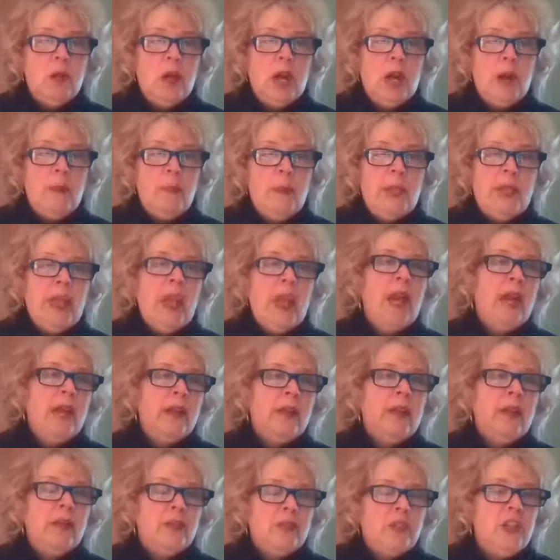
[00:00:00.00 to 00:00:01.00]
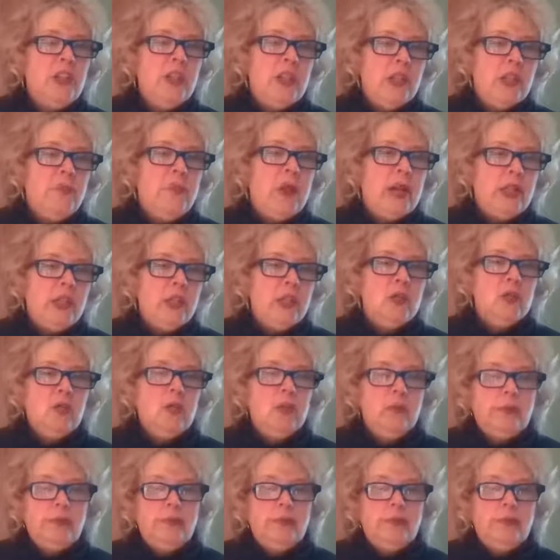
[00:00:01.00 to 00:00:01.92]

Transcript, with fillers: Uh, but yeah, she did buy two.